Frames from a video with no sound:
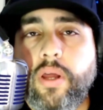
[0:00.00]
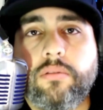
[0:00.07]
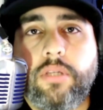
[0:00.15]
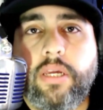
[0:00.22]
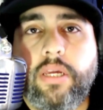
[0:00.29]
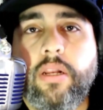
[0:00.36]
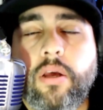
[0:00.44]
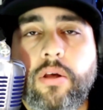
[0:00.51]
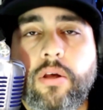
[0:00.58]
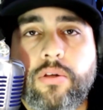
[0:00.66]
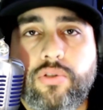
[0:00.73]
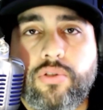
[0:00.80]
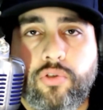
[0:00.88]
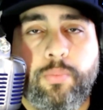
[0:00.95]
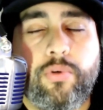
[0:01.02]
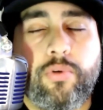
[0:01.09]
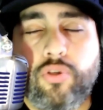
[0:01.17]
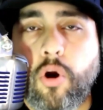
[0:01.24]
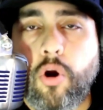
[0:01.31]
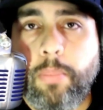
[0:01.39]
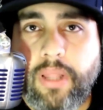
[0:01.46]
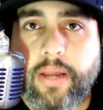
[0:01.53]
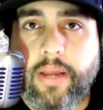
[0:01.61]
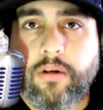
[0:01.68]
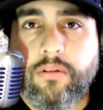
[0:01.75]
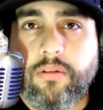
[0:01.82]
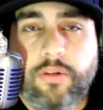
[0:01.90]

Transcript: elite superstar player.